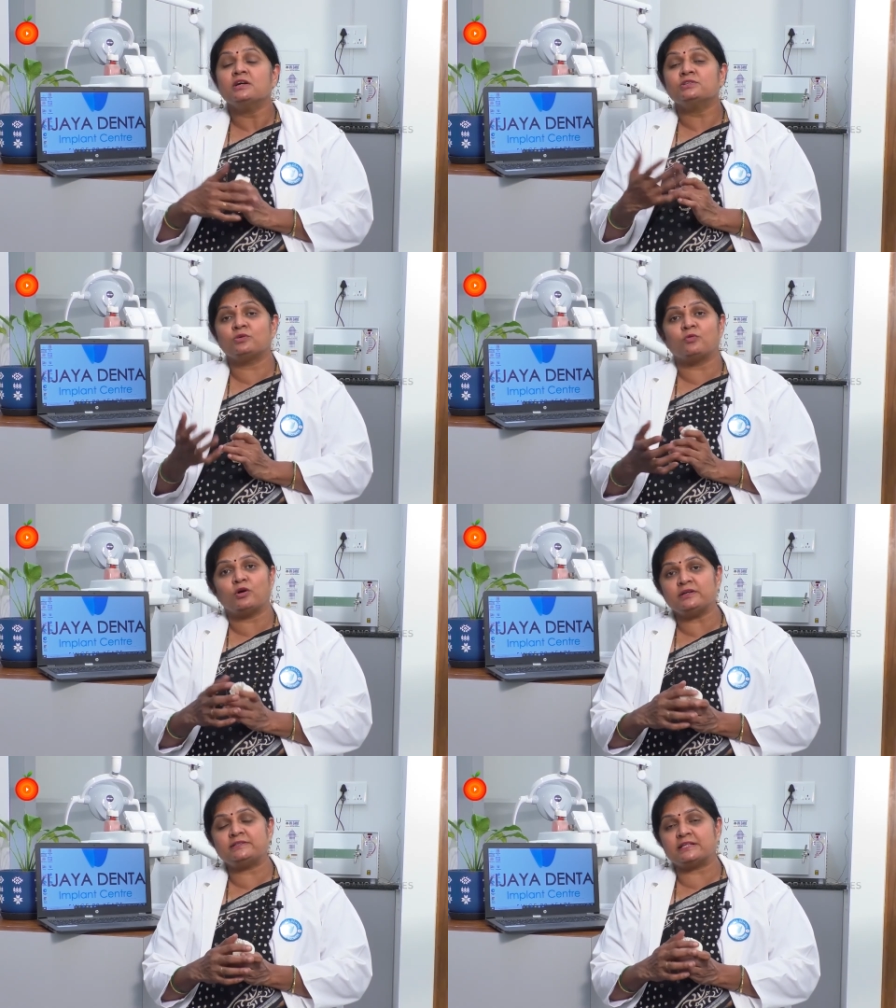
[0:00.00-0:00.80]
so
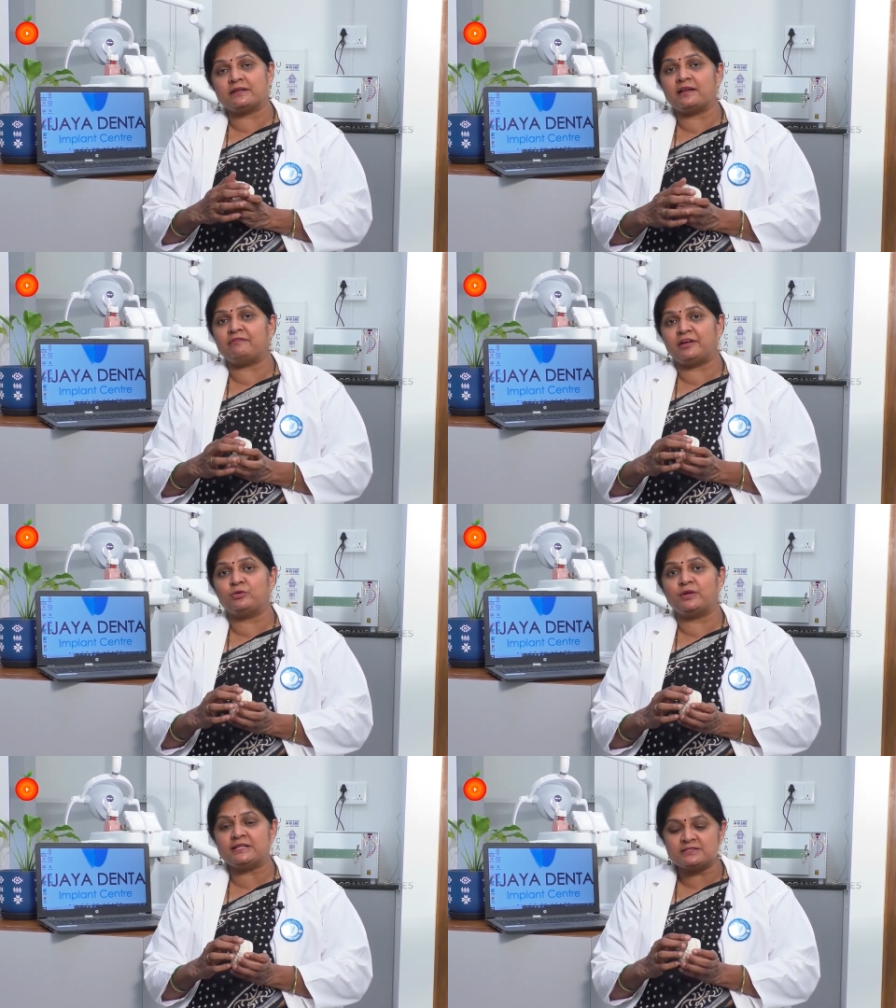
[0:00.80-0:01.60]
what generally we
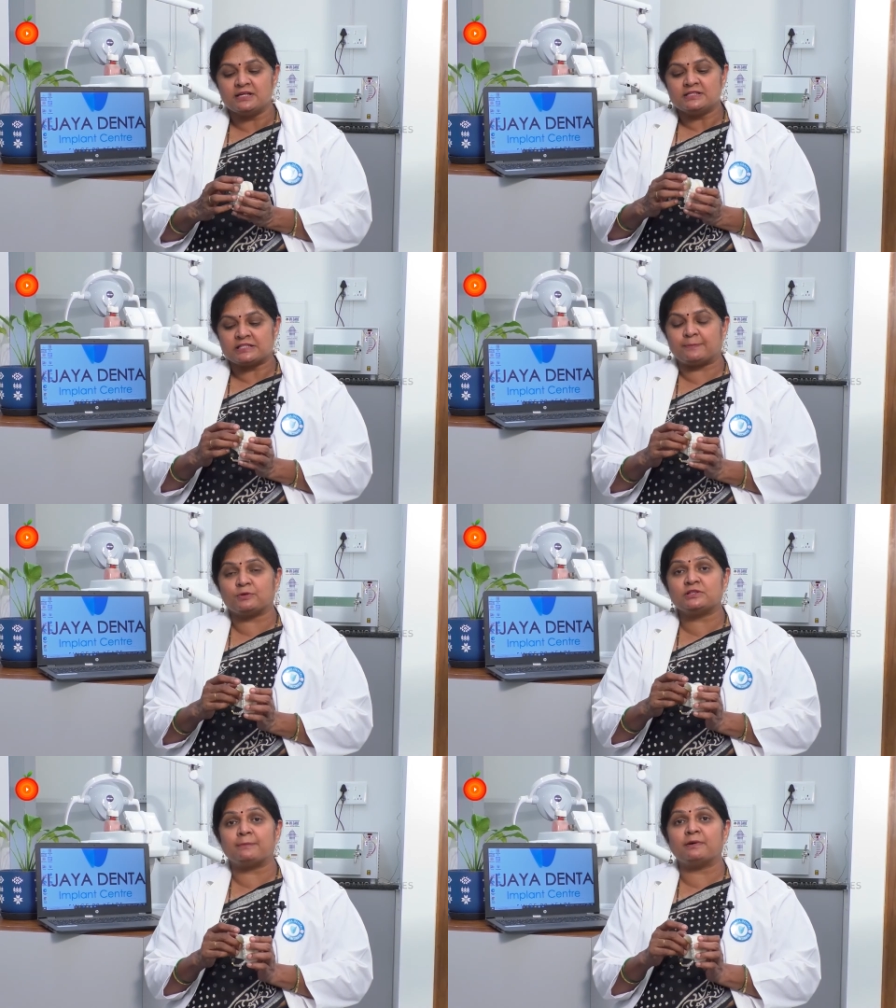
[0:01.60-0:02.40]
do is,
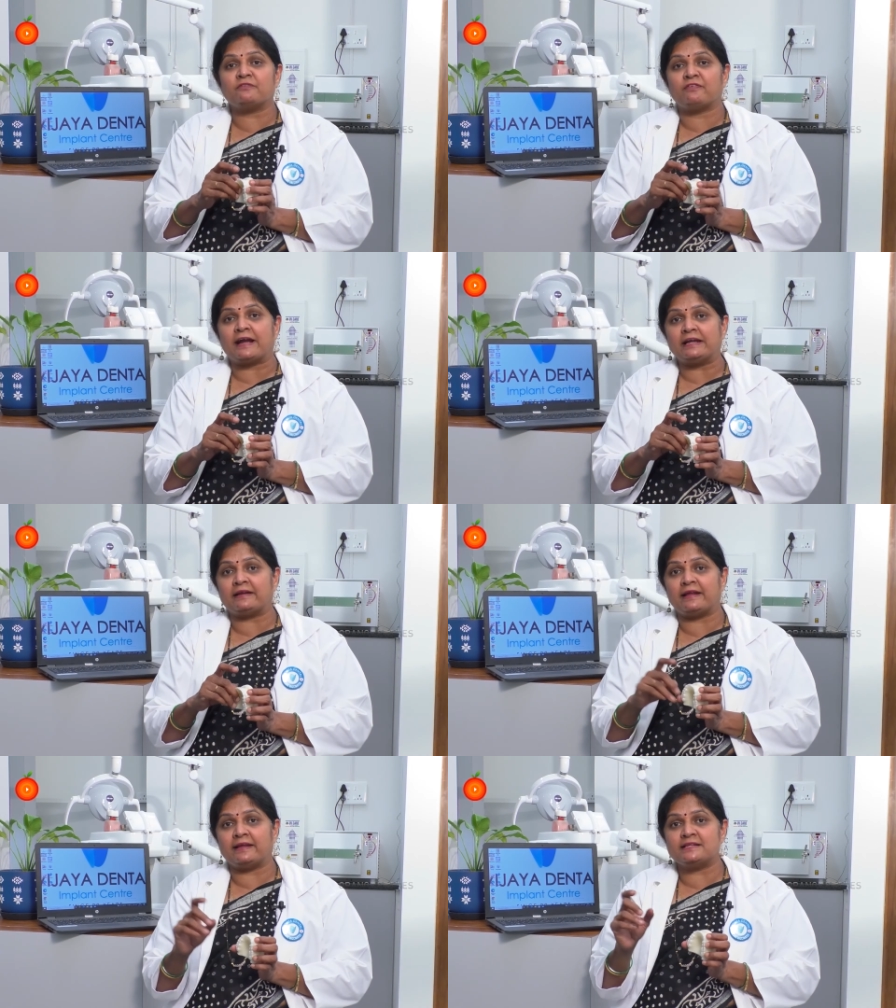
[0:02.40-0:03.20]
suppose number 5
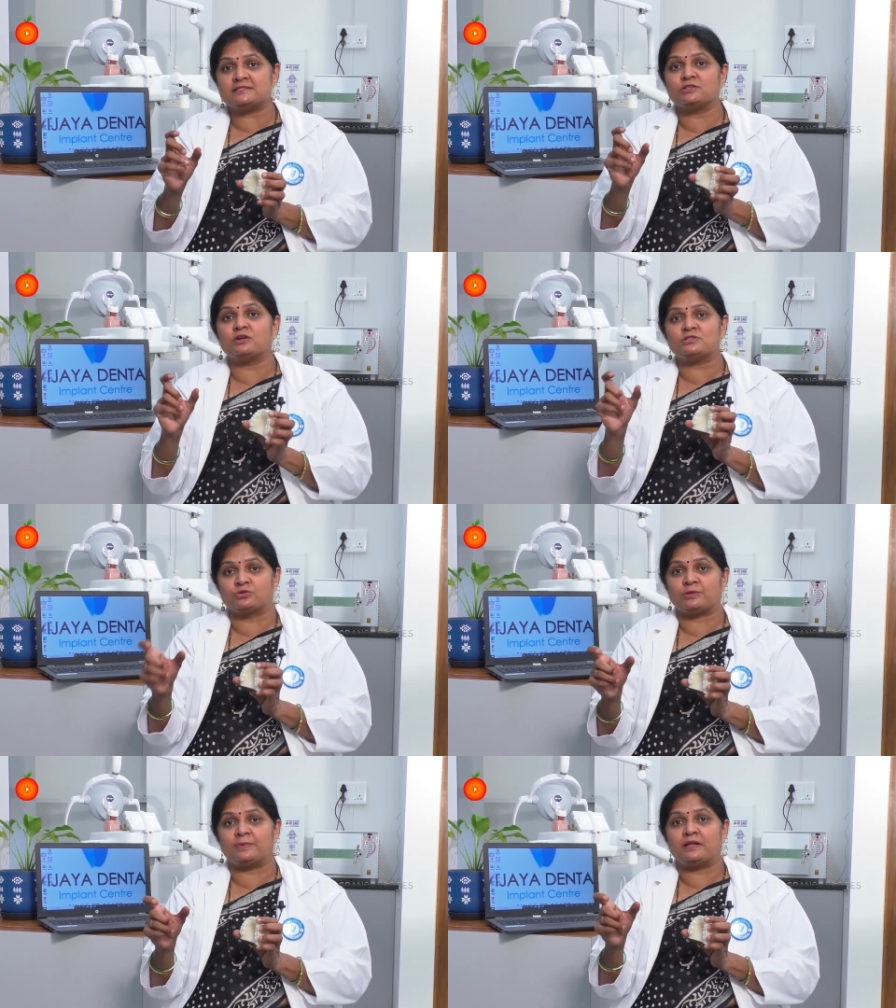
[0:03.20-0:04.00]
tray is not
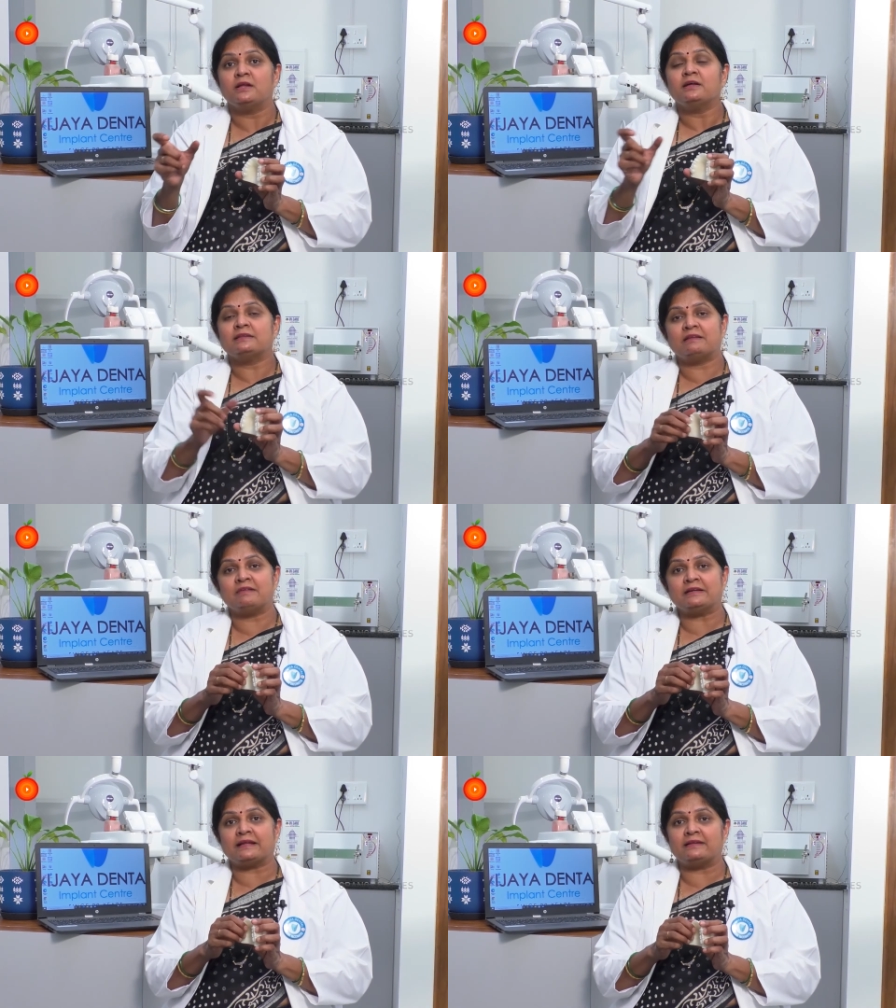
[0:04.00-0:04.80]
suitable, then
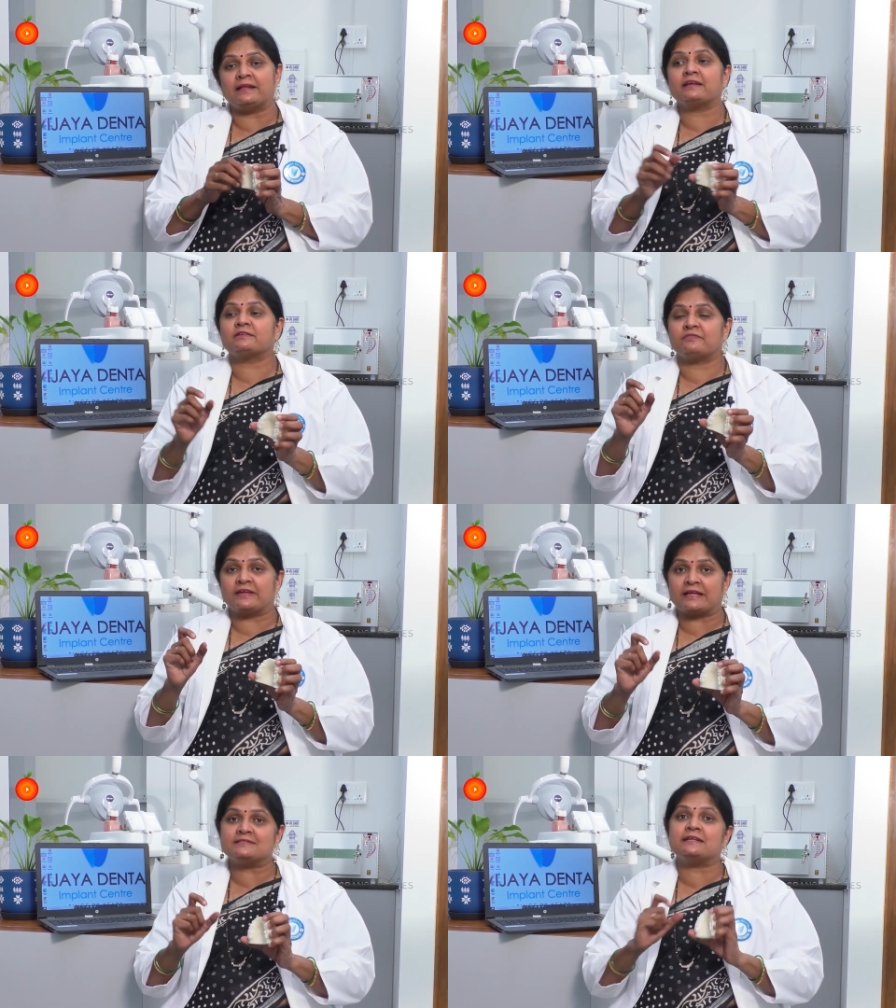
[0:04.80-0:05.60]
we will tell like we
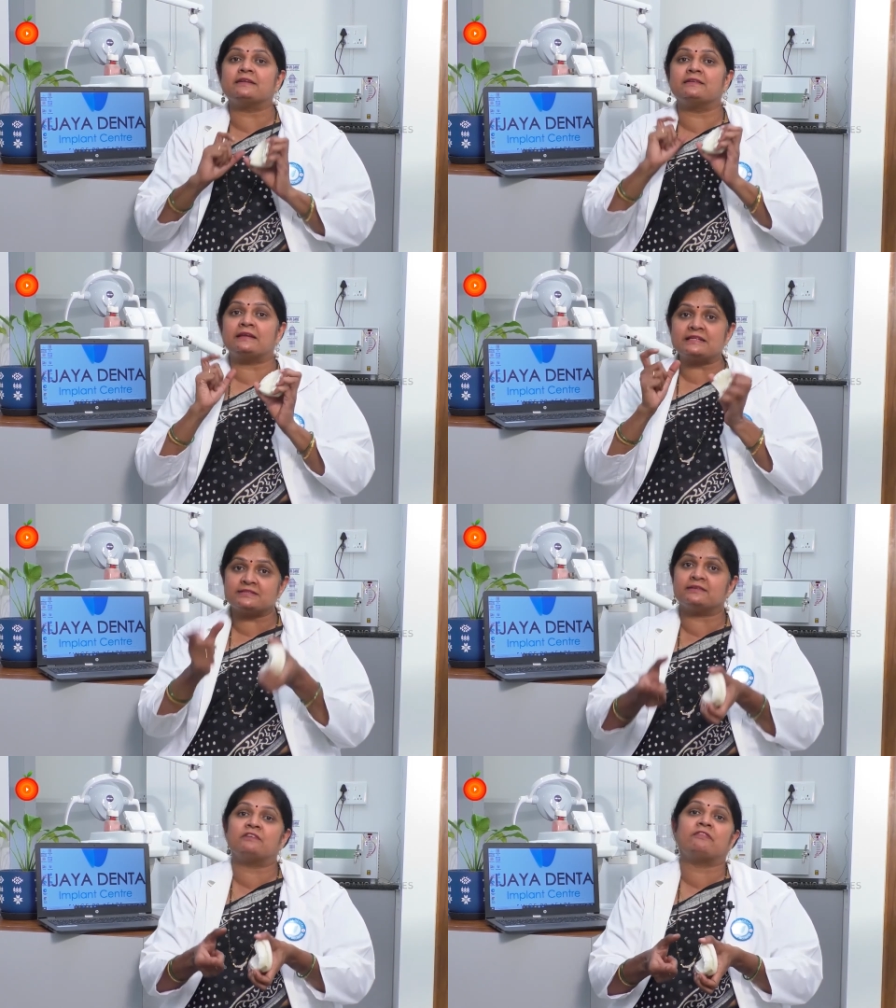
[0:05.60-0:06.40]
can send the
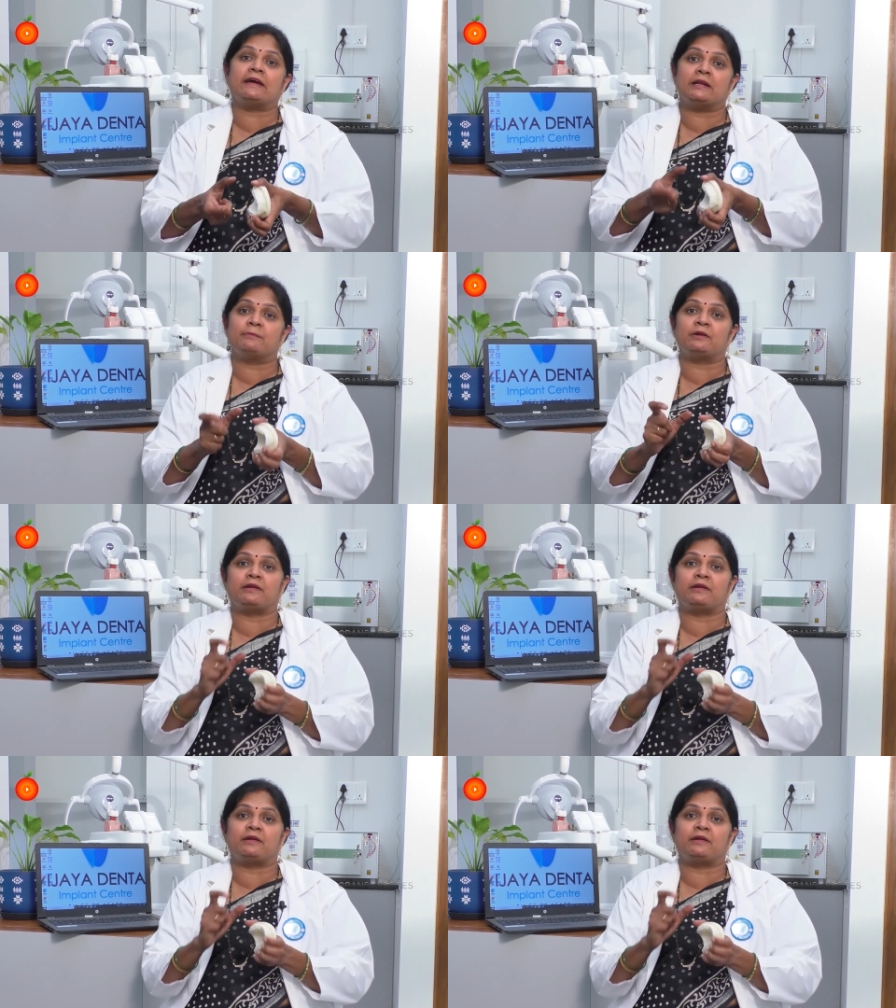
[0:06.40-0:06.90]
resend the 5 number